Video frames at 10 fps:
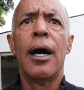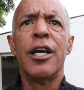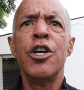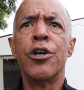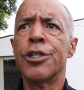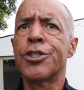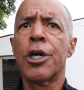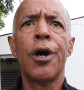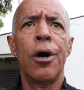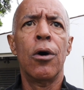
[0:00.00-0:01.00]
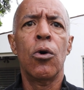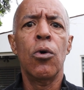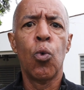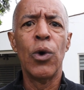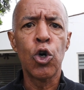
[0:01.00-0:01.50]
Years
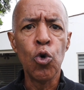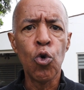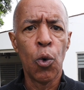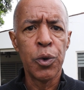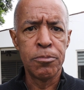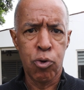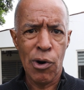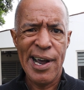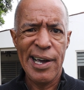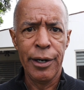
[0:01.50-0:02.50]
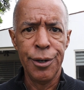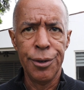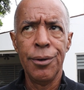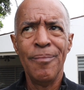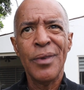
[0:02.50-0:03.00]
ago, when Google was brand
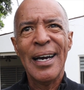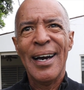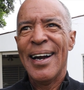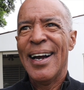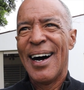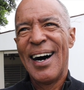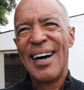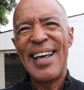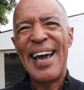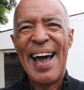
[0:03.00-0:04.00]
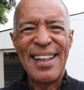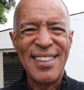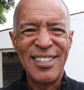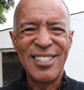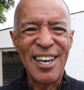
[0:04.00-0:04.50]
new, they had
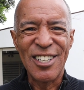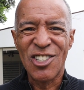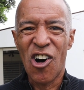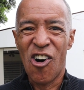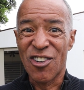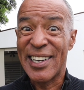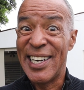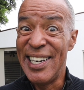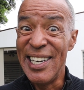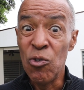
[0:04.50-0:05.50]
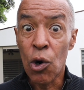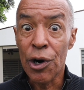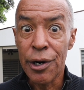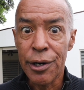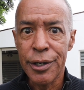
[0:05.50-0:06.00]
these things called
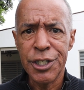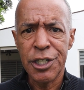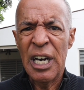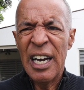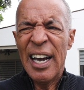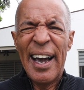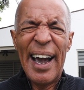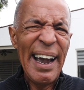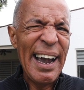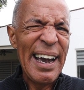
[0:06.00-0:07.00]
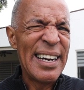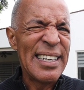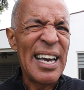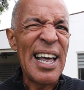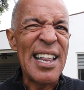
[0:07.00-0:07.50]
keywords,
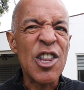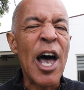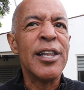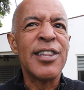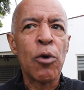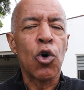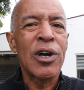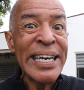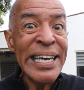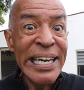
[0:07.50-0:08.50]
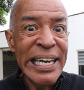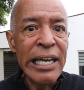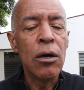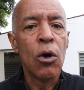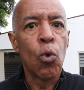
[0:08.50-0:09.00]
and they were
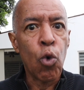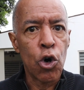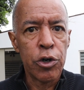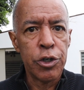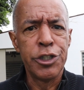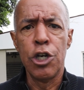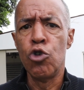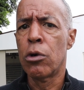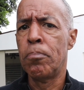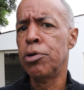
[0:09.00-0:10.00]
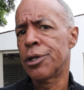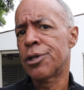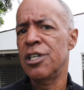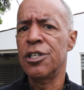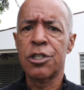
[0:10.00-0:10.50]
key words, and you would put
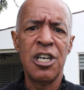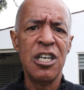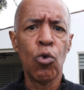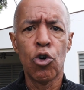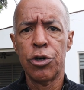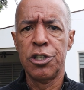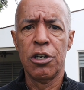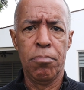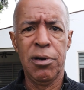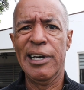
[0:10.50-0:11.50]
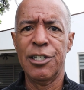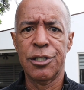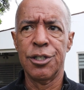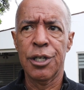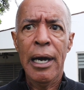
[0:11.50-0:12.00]
these keywords in
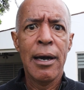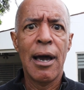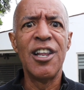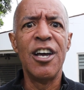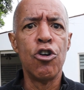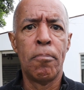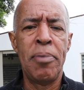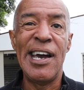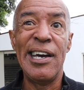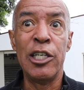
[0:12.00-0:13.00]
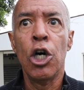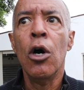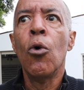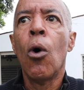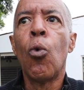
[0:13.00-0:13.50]
places, and then your page
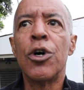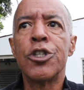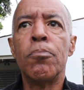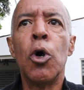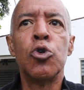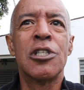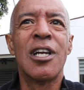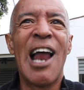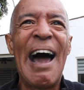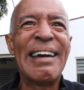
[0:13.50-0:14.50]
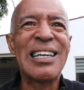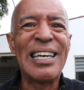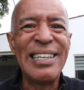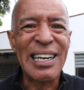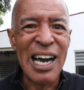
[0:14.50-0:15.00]
was most
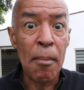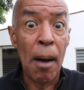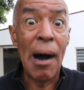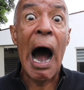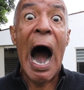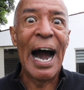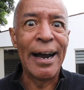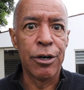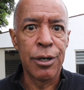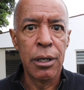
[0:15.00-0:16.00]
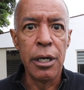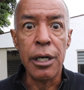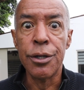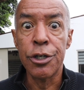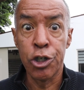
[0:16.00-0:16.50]
likely to come up higher
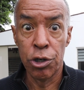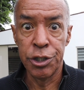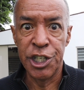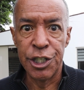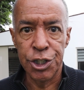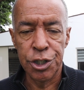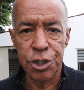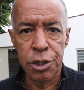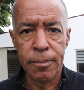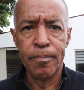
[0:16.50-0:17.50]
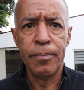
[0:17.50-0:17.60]
in the search engines.